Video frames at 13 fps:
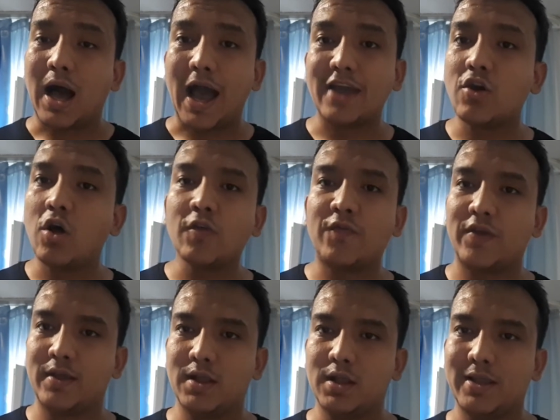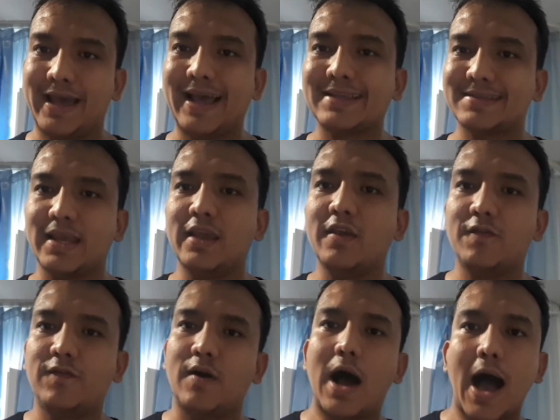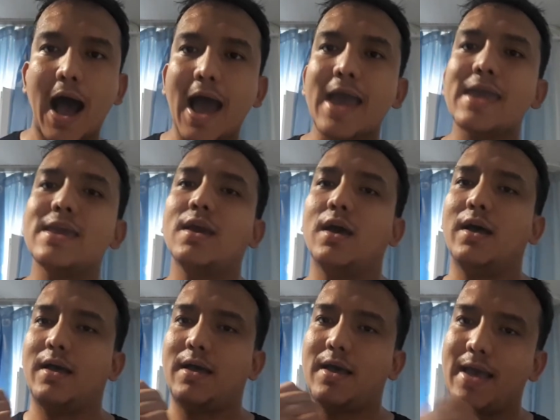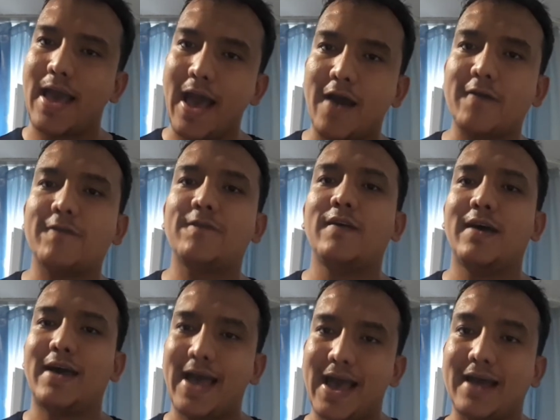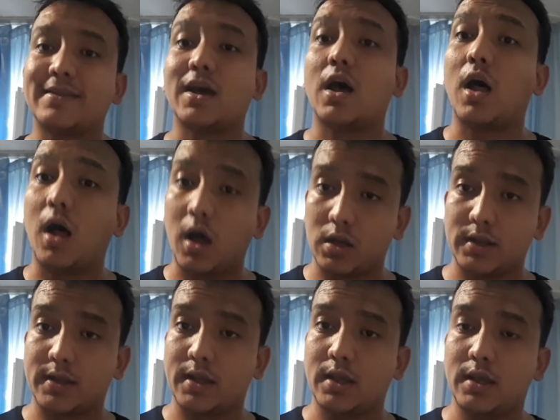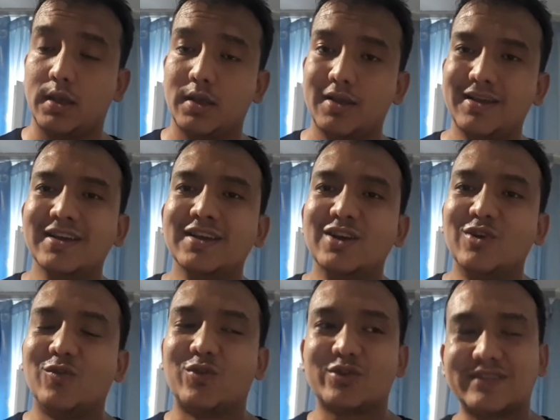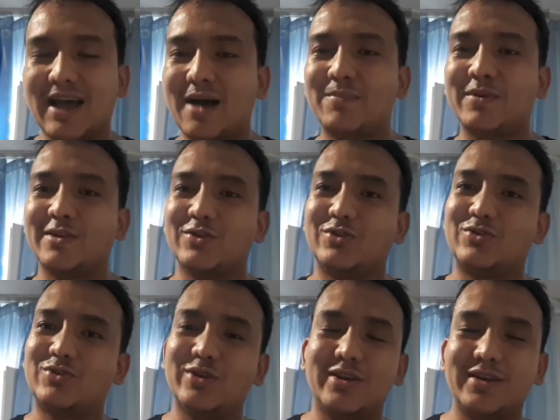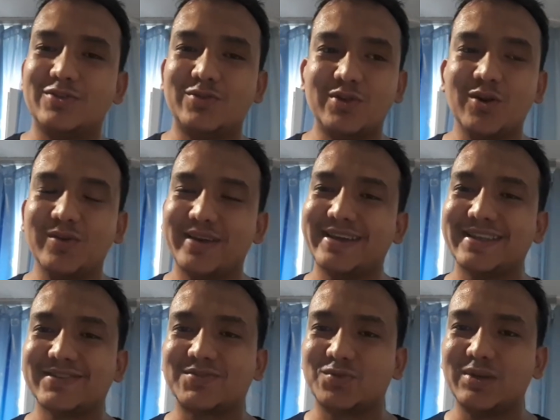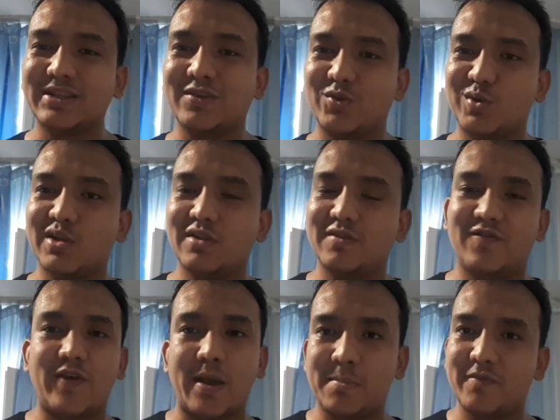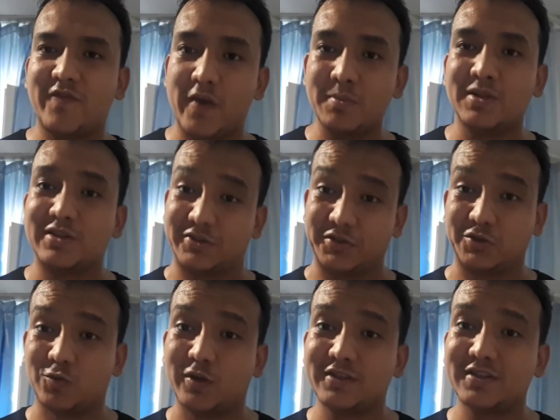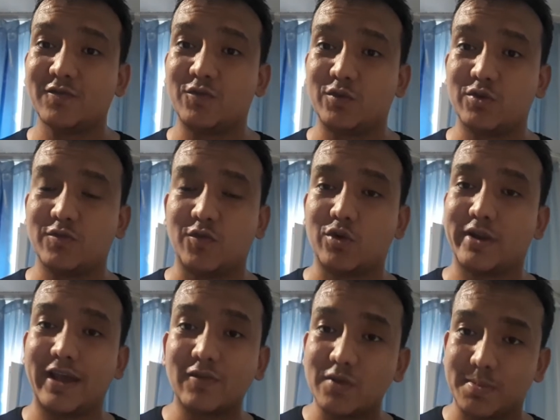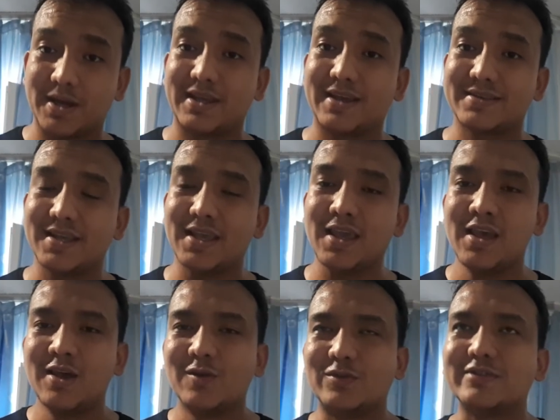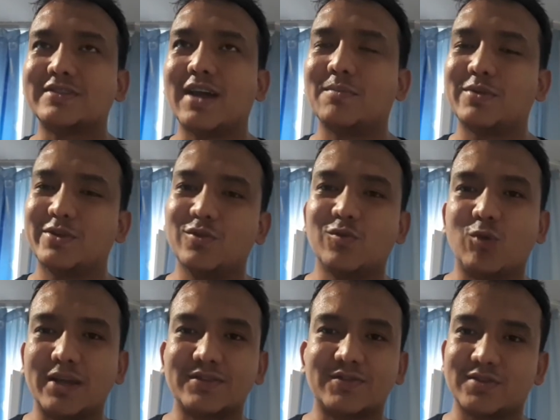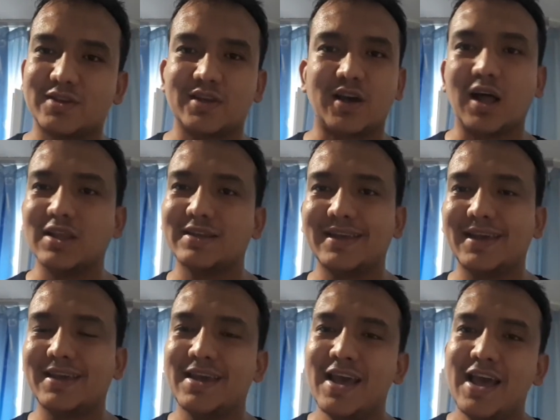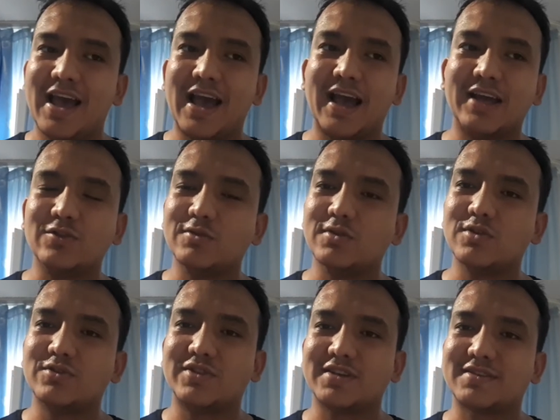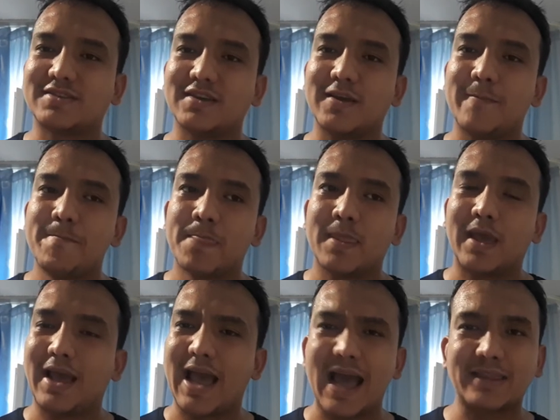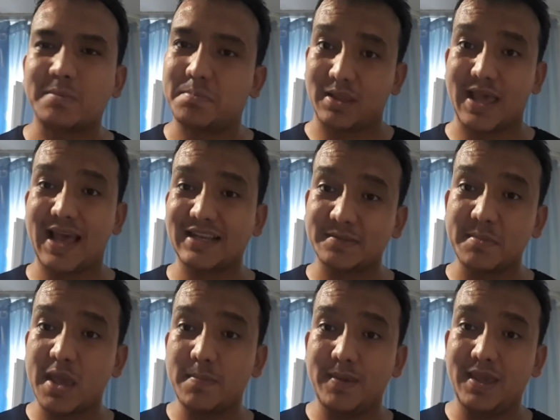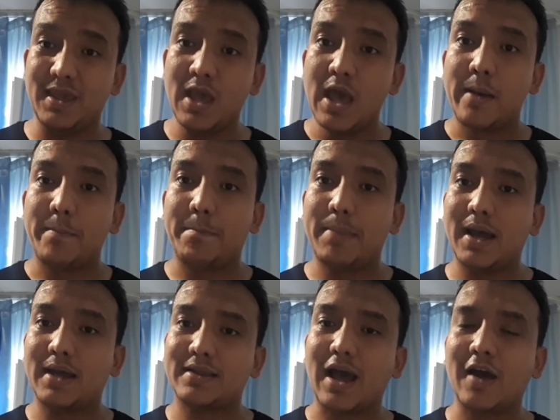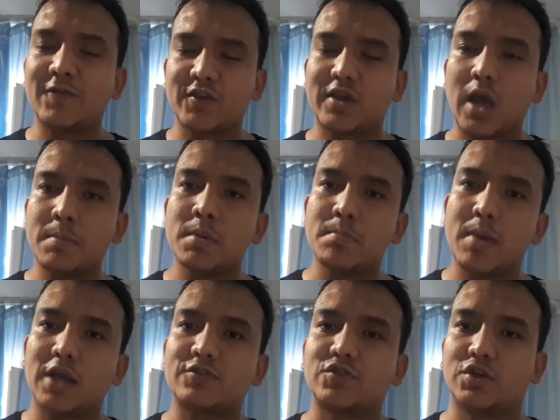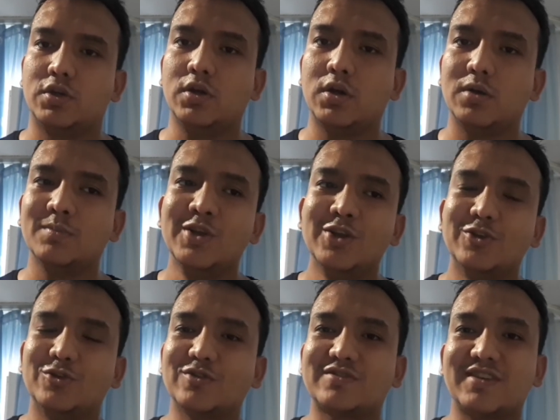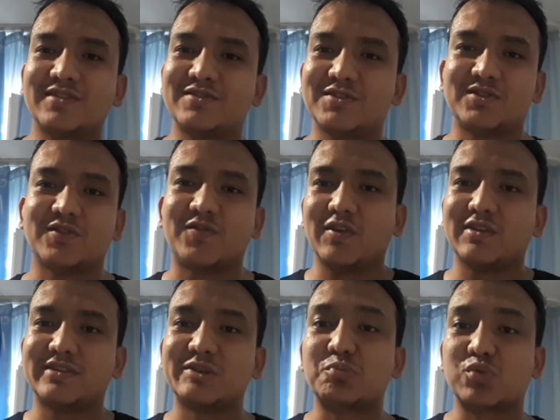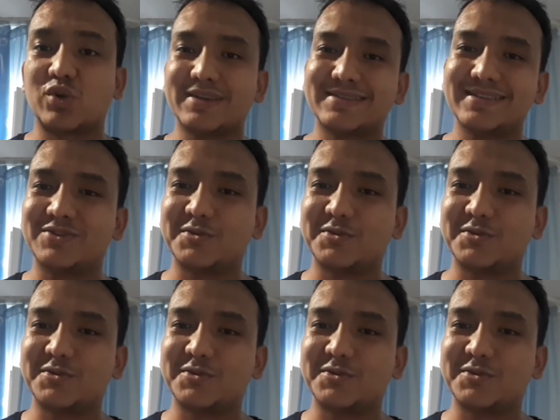i don't feel as if i have had a holiday for example you, uh, you know it is really really fam- familiar situation for for everybody i think for example you went to the holiday and you just uh, had a blast maybe but after coming back to home, you started to feel depressed